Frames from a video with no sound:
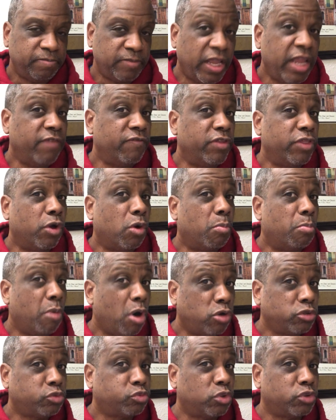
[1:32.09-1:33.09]
Even though
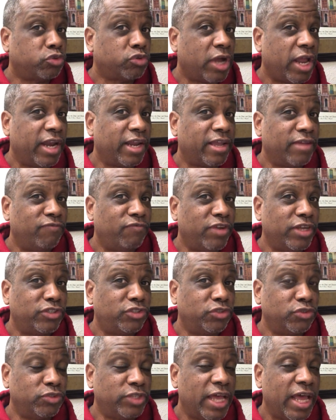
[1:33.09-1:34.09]
most will try to
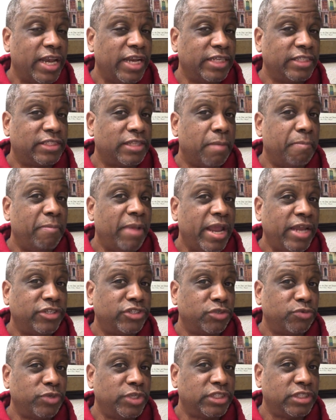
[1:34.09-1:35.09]
convince you that is the
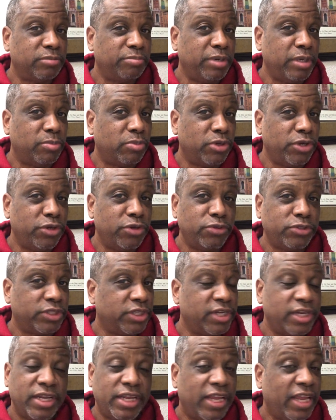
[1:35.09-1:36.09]
major reason people use
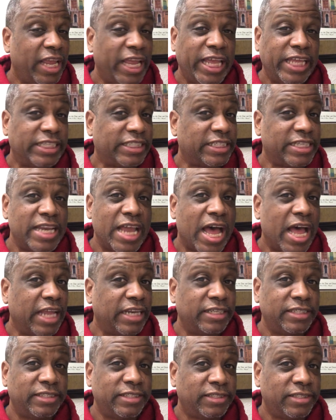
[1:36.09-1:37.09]
it, it's not.
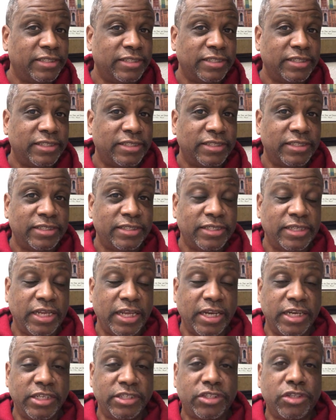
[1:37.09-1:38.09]

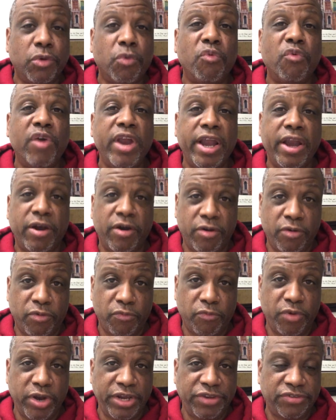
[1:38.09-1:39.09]
It is the rare
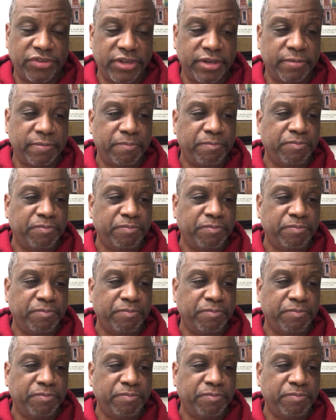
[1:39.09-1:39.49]
reason.